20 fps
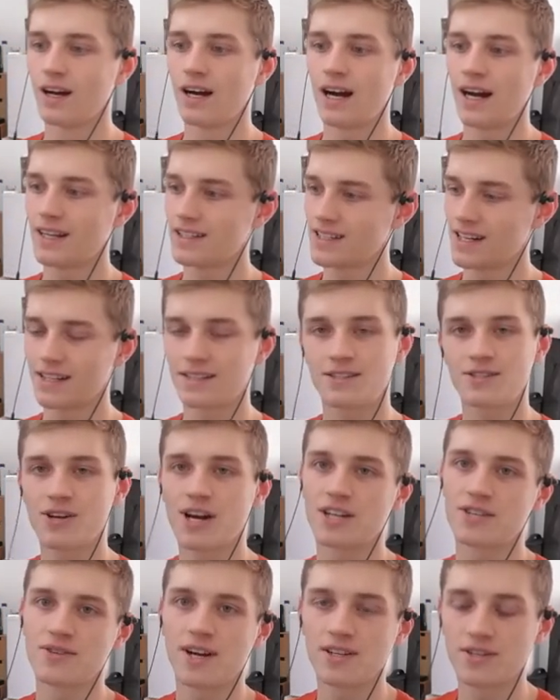I, I,
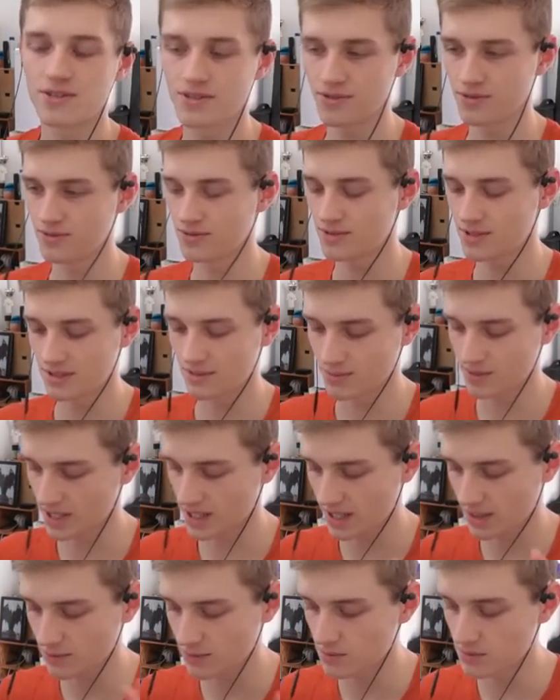tried to do, I
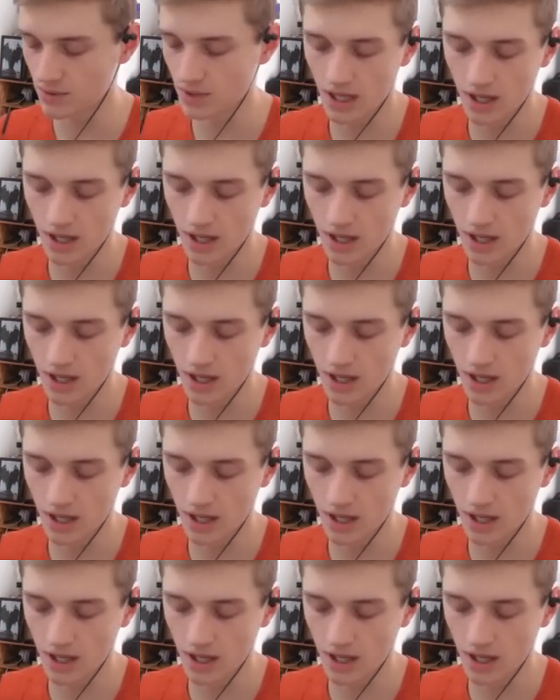can't remember